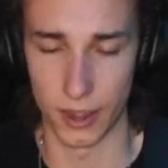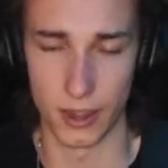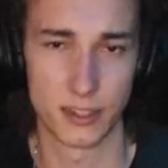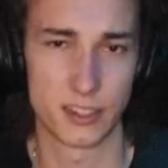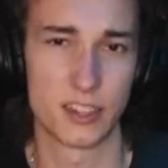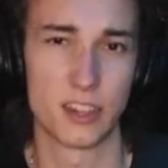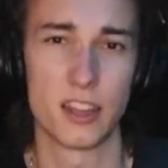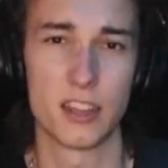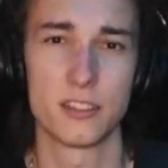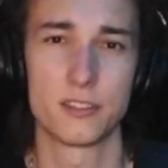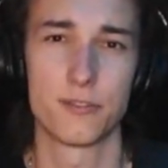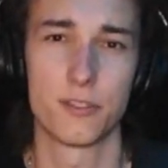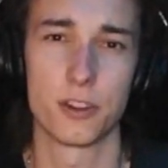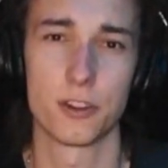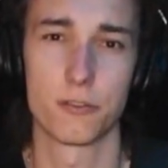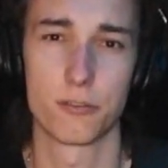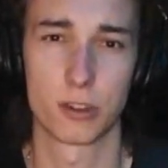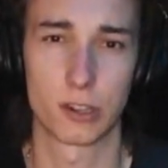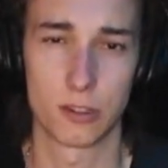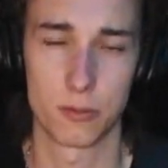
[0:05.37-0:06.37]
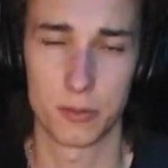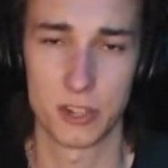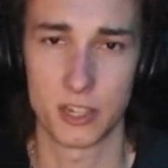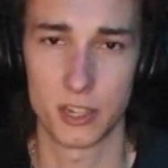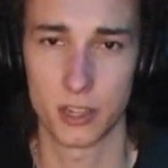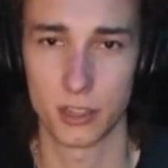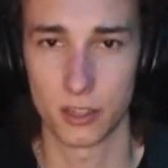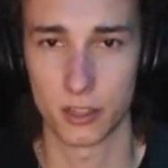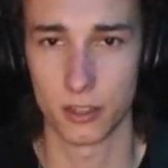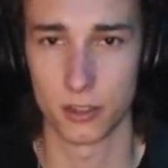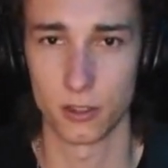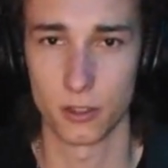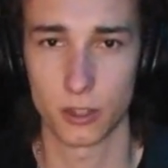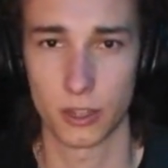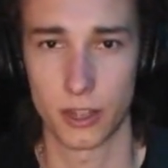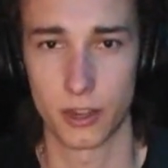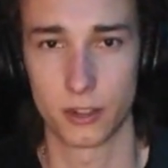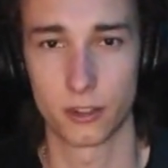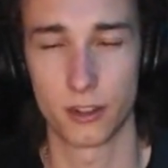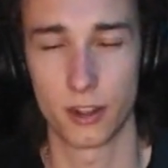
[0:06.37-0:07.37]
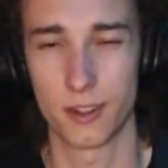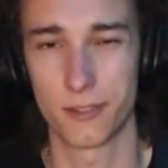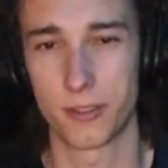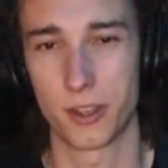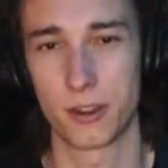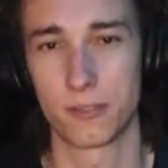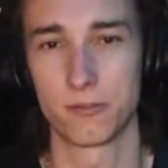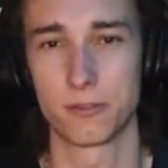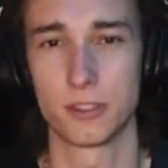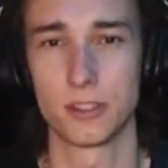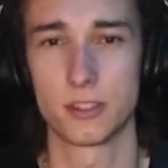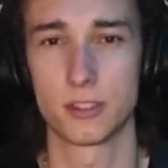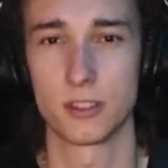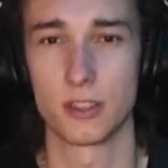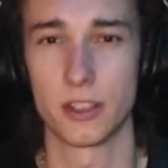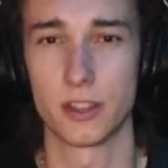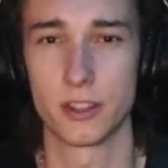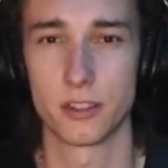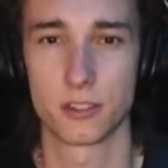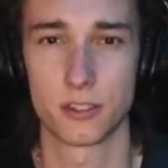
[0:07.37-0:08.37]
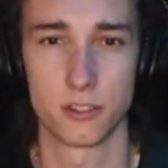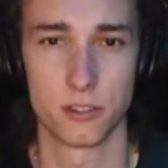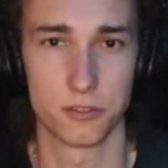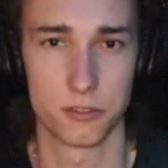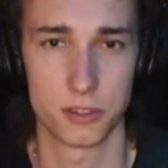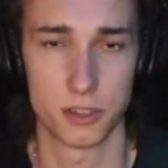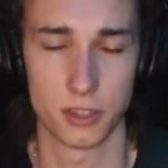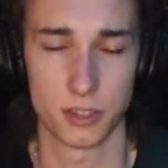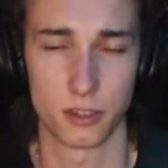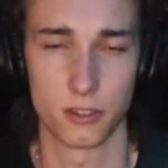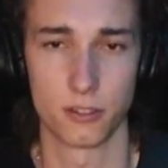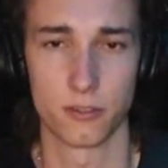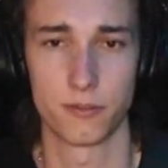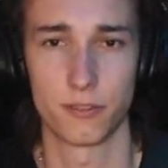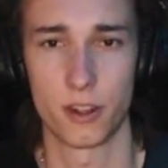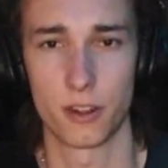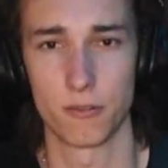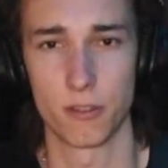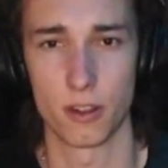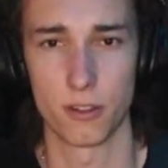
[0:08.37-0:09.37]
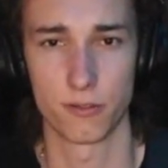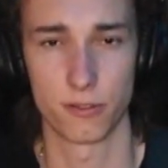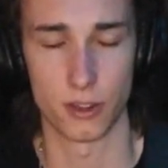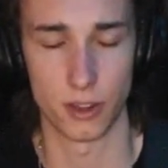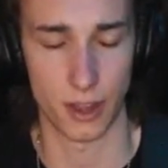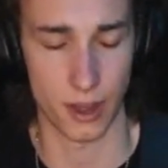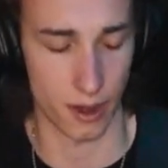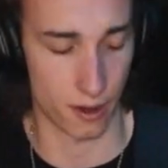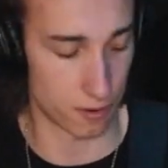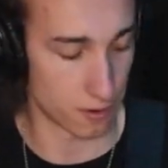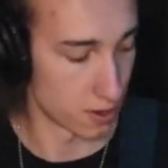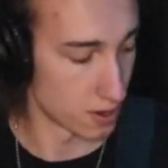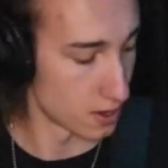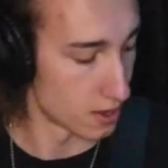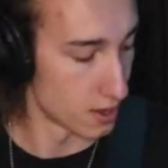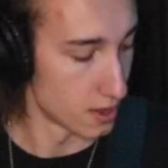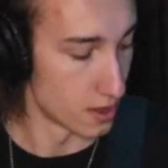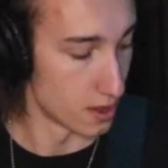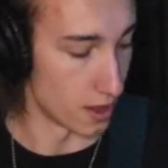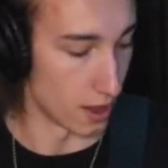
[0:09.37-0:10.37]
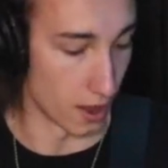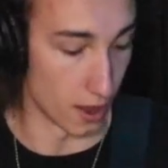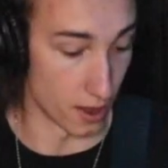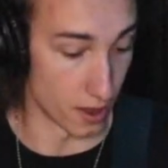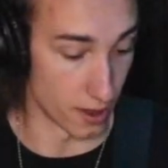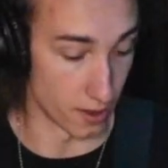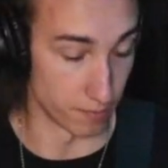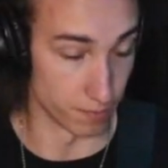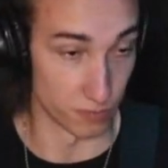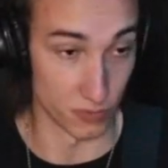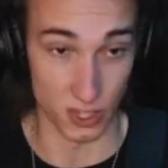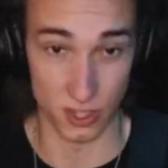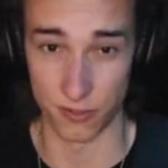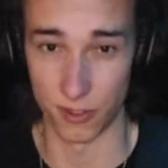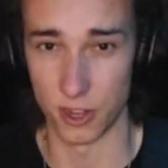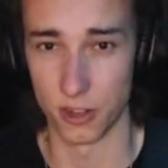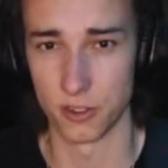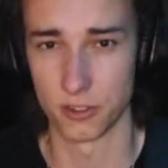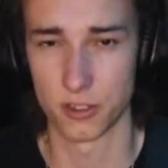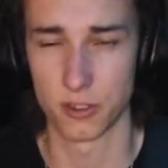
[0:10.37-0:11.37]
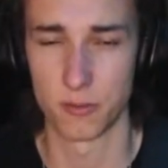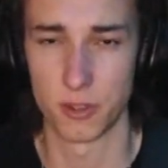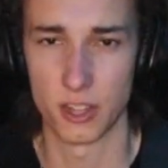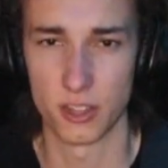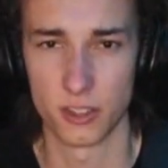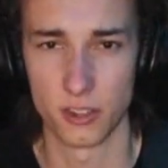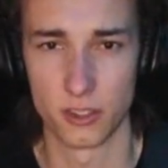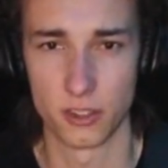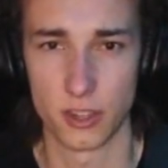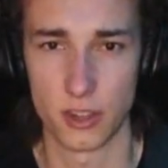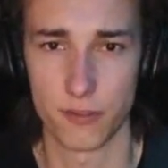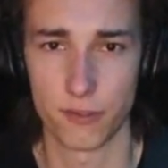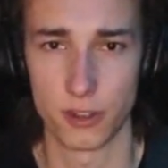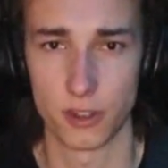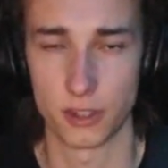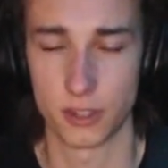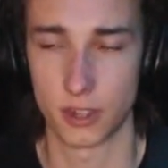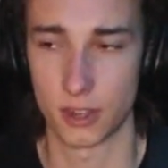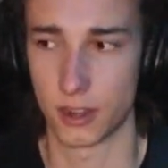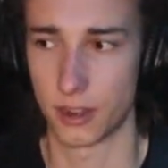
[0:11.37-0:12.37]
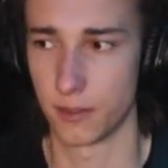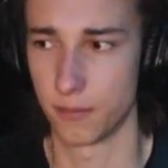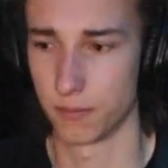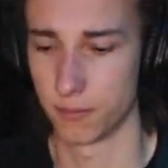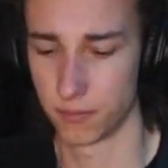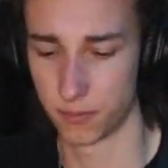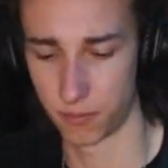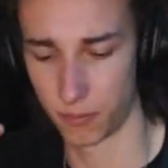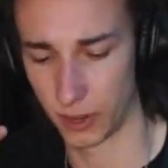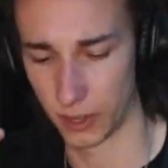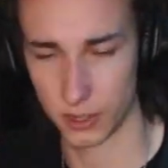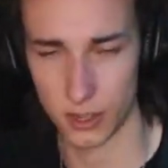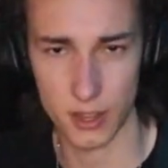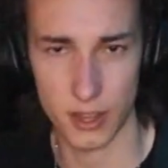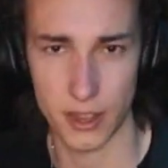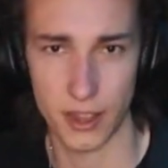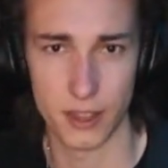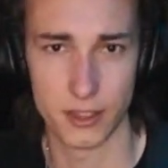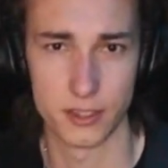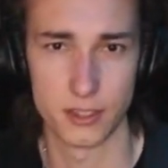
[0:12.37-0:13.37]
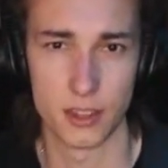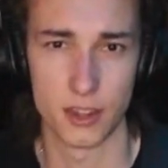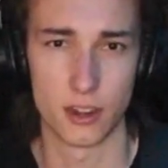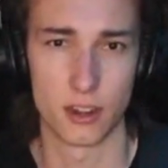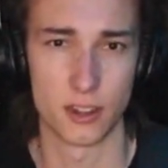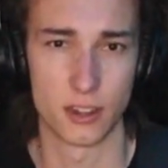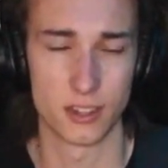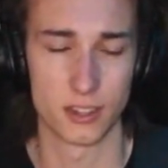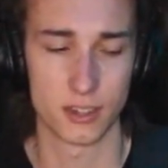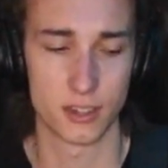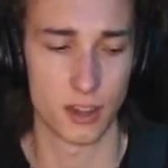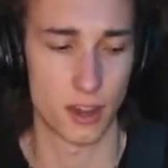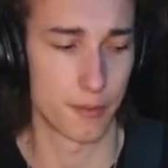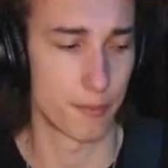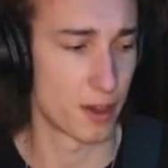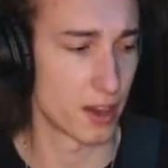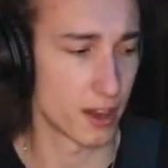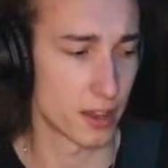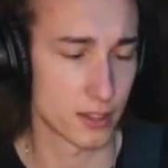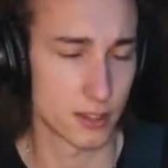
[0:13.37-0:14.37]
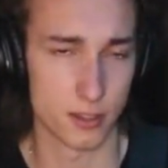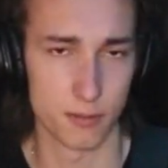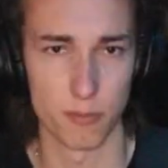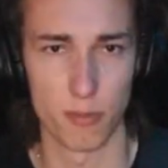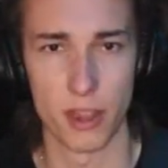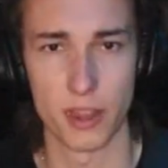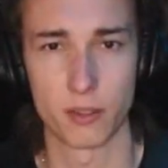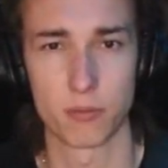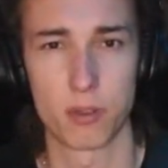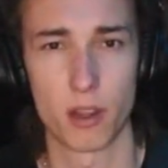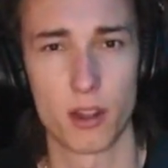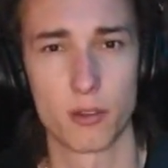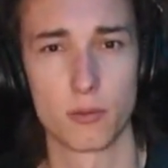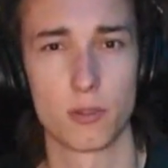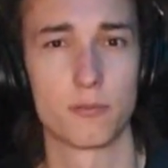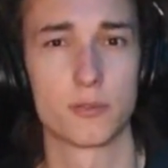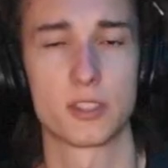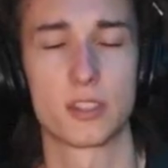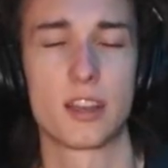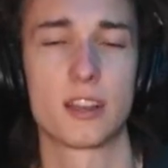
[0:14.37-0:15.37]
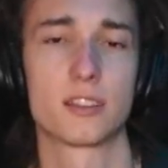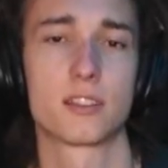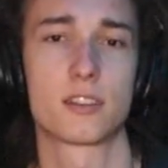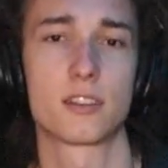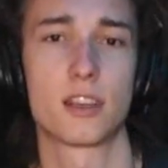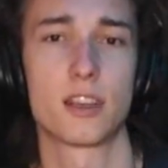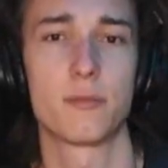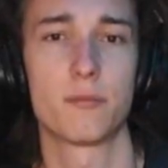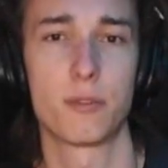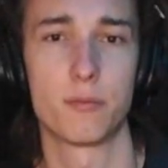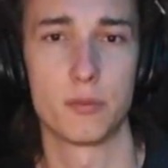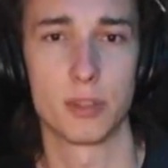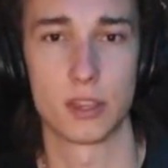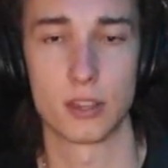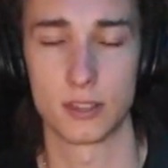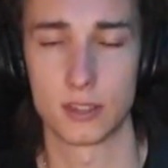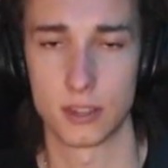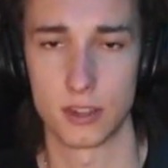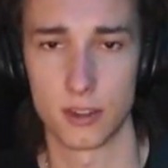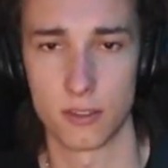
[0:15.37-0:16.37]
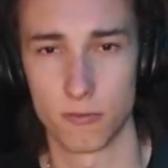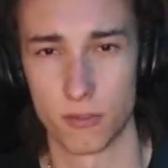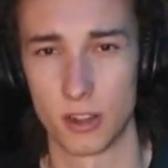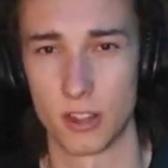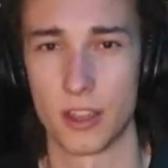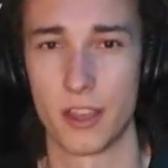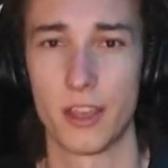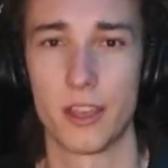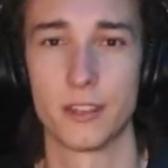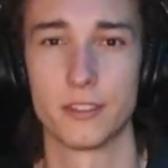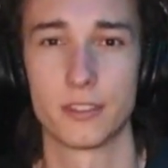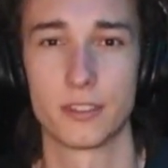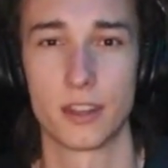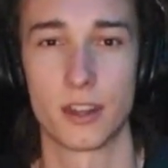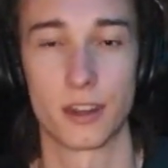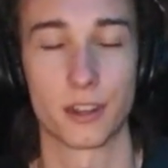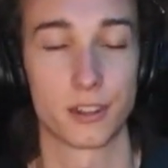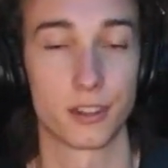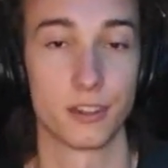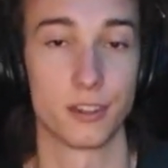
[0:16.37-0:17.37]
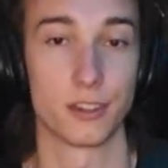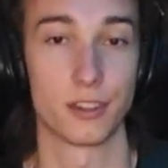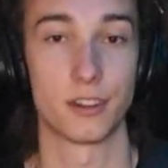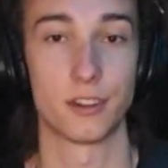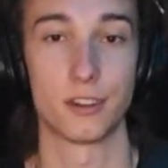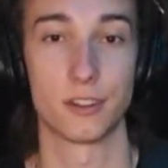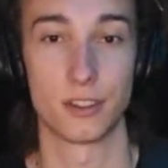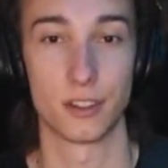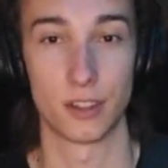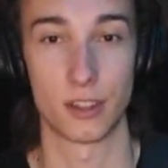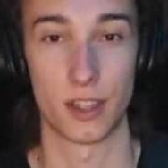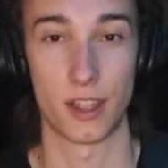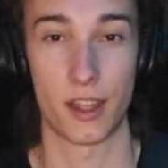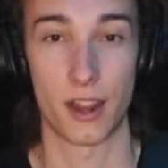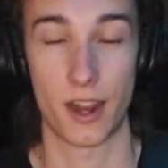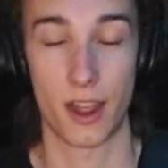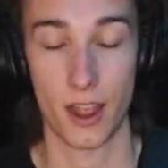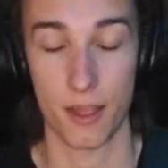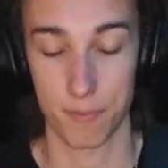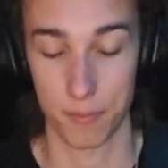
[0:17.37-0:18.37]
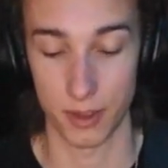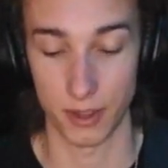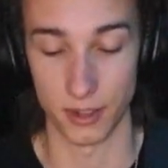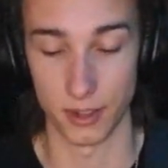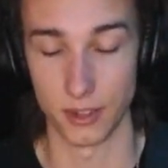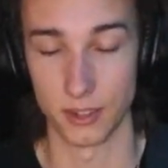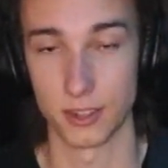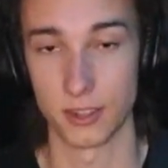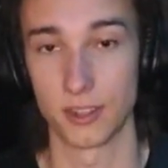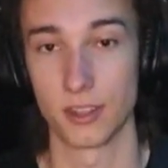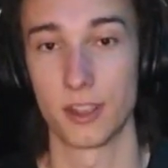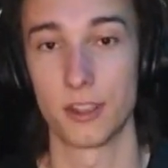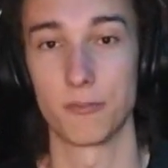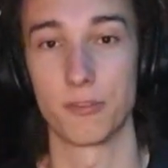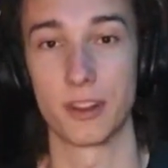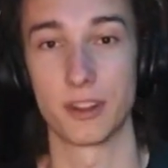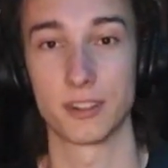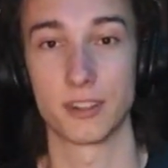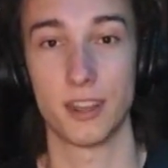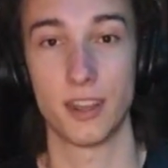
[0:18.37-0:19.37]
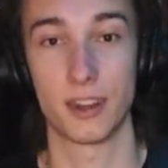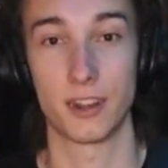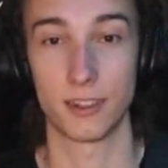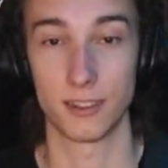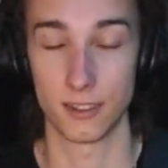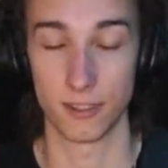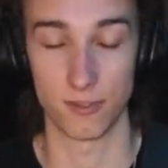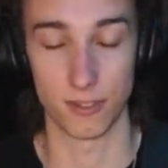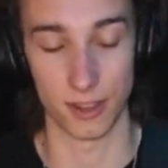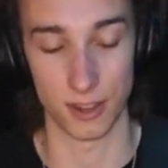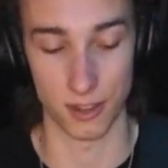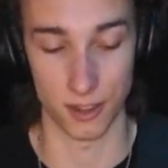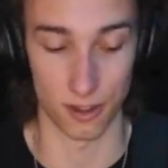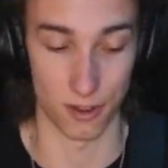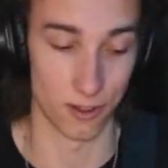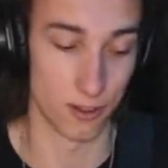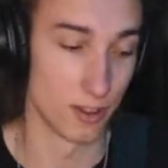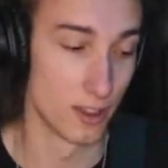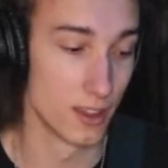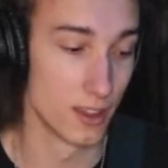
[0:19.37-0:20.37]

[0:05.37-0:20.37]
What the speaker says: Today's video we're going to be taking a look at Greta Van Fleet's latest new single, Farewell for Now. This video is going to be a little different. I got the headset on this time. I had some mic problems last time, and because I didn't wear the headset I couldn't hear that happened until I went to edit the video,